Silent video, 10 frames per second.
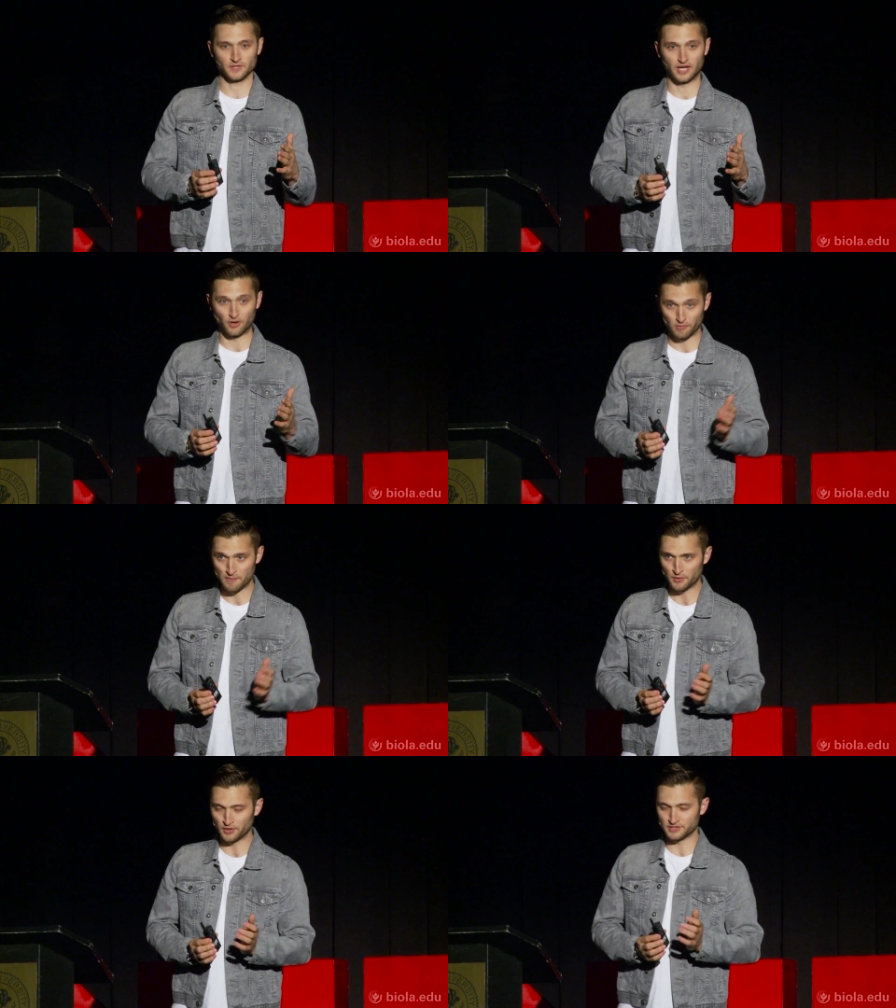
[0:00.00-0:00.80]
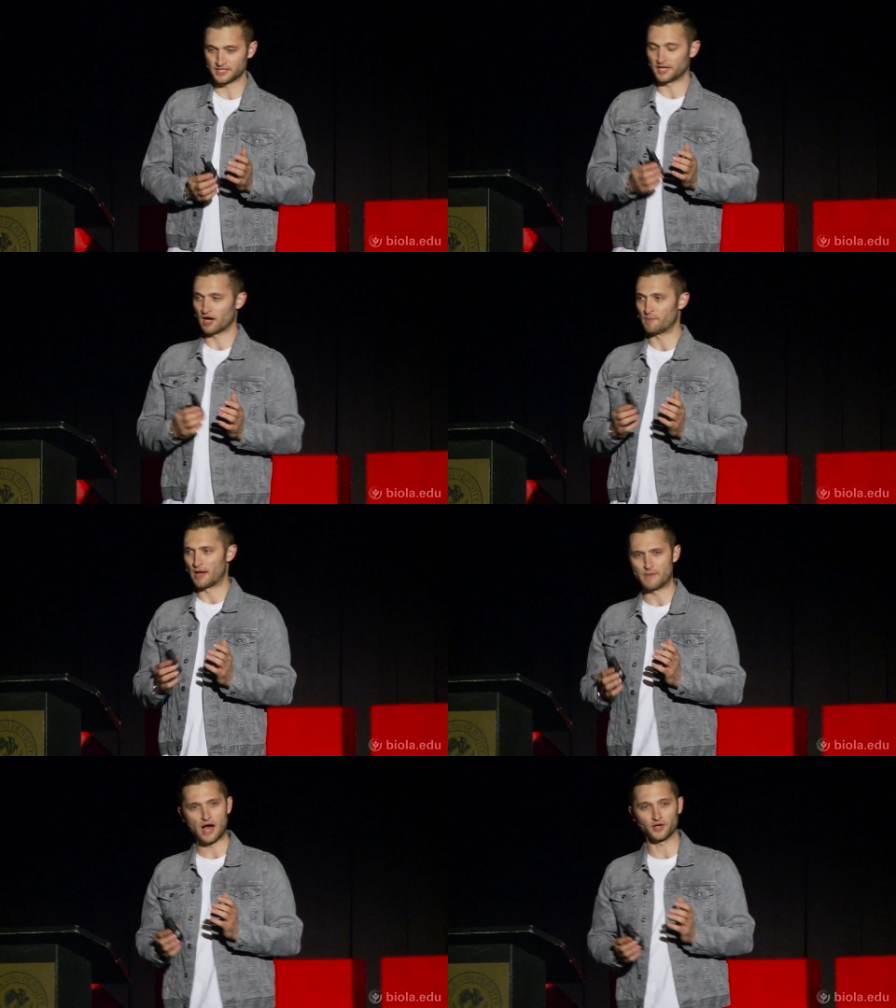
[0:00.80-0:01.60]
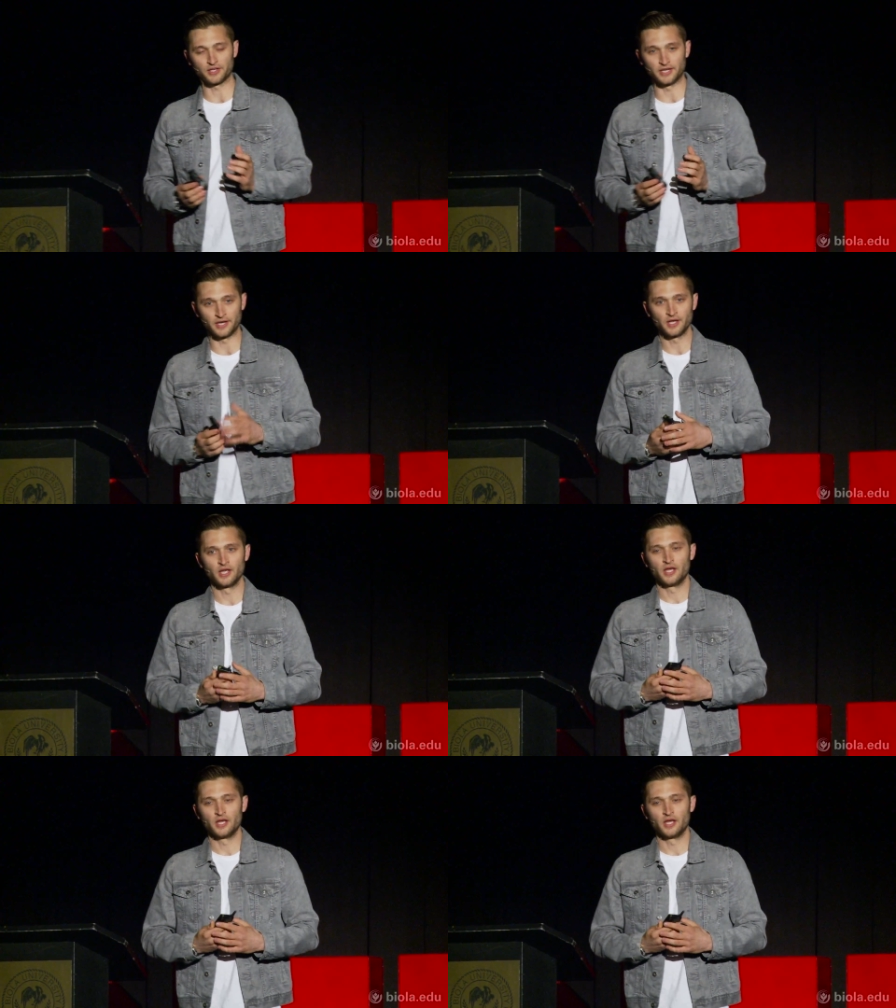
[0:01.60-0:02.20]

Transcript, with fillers: And I remember sitting on my balcony,